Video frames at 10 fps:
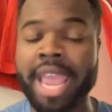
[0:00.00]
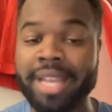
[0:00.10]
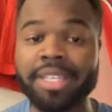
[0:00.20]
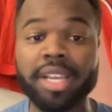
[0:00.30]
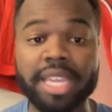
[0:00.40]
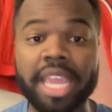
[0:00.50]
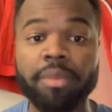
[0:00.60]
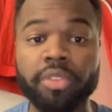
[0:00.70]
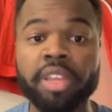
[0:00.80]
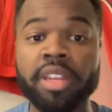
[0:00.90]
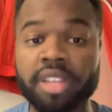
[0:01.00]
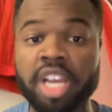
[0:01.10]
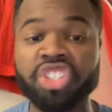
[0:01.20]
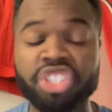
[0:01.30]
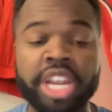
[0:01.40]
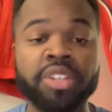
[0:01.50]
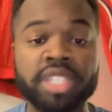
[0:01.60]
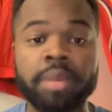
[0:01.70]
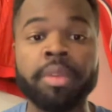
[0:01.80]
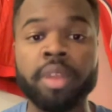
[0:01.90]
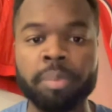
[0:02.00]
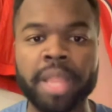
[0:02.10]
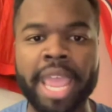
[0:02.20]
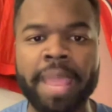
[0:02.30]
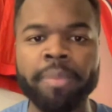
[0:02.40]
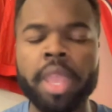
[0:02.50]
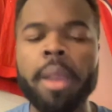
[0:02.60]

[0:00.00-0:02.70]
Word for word: and Dougie Hamilton does share some of the blame.